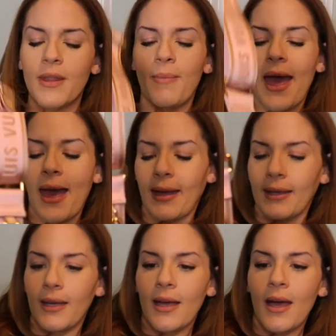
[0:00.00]
the
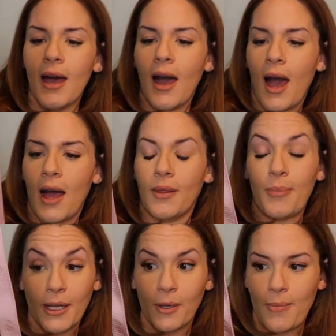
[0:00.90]
bag, the
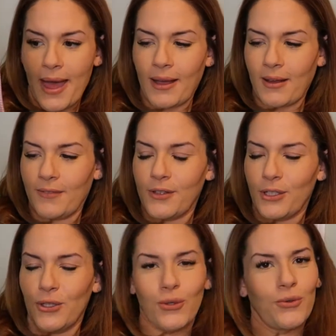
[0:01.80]
bigger bag of the
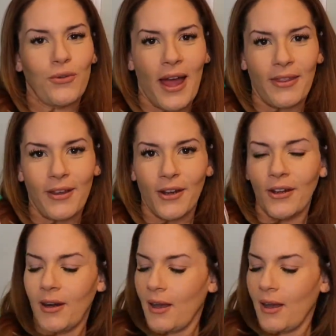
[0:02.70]
2 rather.